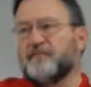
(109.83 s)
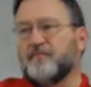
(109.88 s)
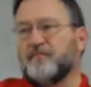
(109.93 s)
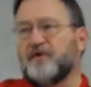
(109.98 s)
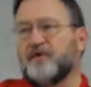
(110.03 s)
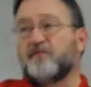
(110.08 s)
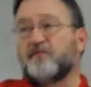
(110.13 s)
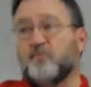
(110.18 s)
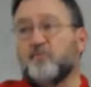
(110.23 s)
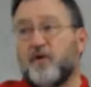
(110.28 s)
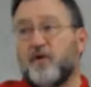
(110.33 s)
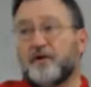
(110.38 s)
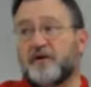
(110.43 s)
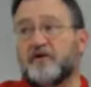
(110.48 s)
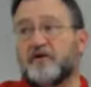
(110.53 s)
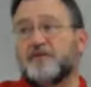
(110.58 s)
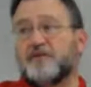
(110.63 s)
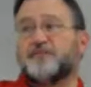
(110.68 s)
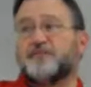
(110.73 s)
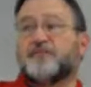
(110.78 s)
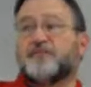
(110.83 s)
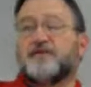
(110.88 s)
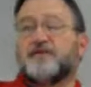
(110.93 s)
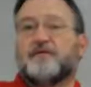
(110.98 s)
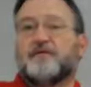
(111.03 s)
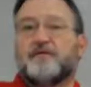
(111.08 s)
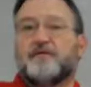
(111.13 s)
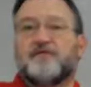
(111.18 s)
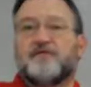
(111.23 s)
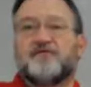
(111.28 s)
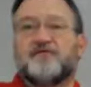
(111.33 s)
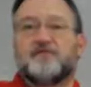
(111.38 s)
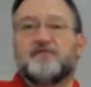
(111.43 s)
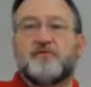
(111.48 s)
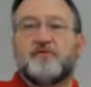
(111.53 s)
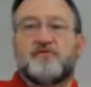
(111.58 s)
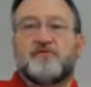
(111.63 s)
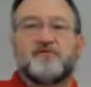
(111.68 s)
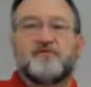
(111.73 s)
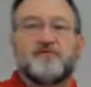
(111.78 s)
Because water is the
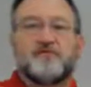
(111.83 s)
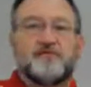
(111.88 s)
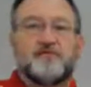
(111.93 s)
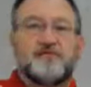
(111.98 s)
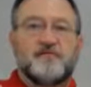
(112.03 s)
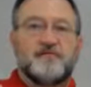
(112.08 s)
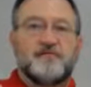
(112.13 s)
most